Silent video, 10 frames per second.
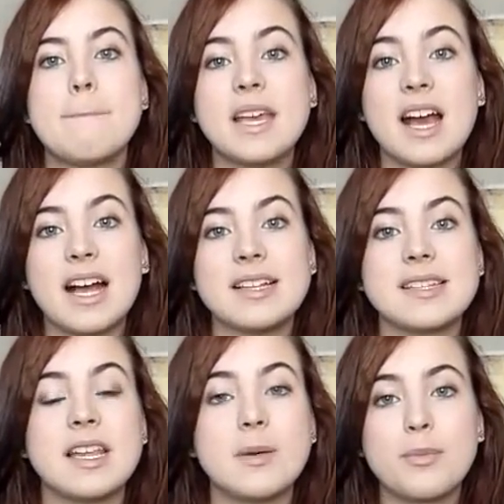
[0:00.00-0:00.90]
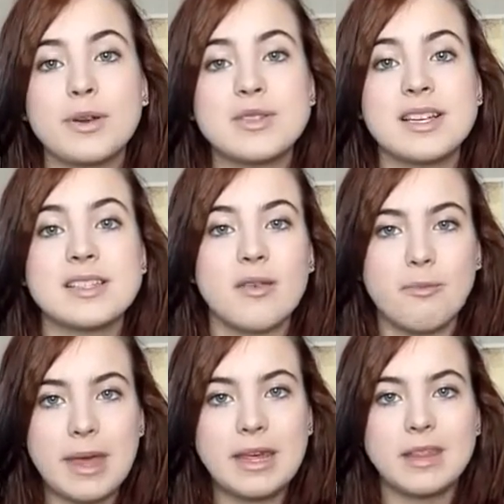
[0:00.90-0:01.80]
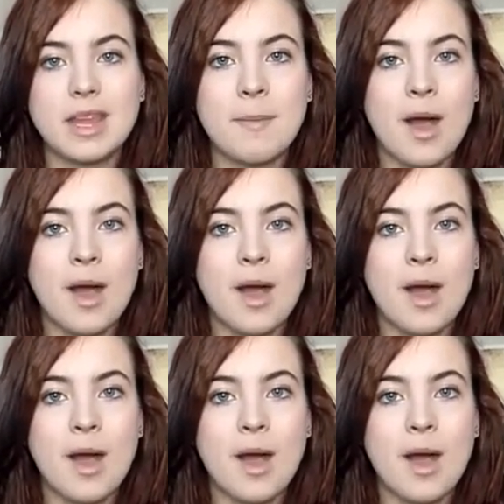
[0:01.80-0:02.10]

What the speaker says: because in the process of making them,